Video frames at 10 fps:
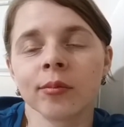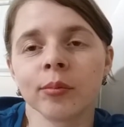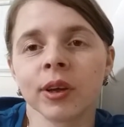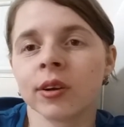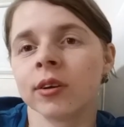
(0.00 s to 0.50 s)

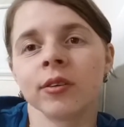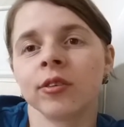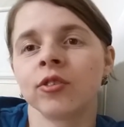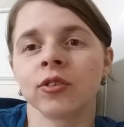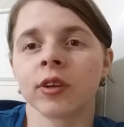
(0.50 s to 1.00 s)
Because
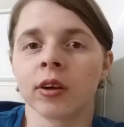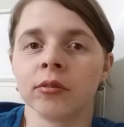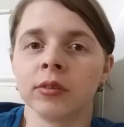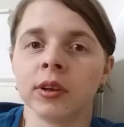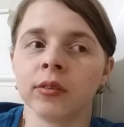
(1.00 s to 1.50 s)
it's just not
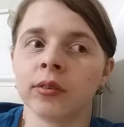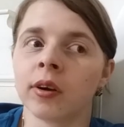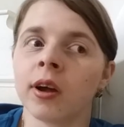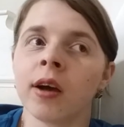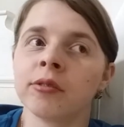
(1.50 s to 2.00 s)
convenient. If
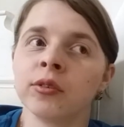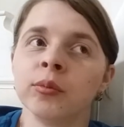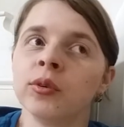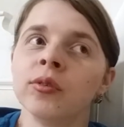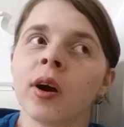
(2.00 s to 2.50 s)
I have to
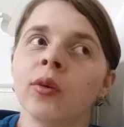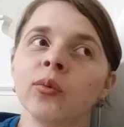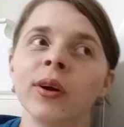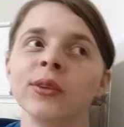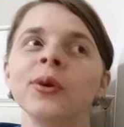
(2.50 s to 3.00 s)
move, I'll
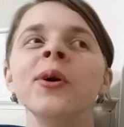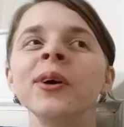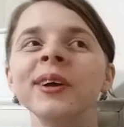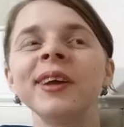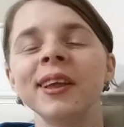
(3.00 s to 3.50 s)
want
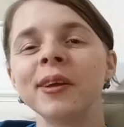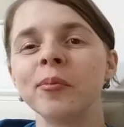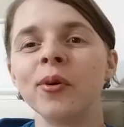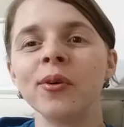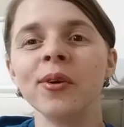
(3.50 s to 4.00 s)
to get
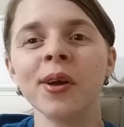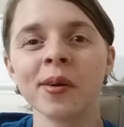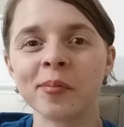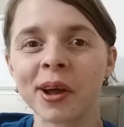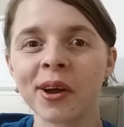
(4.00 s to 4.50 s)
them all
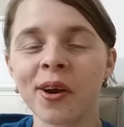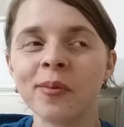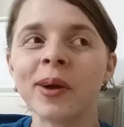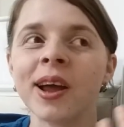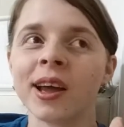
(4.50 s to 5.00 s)
back home,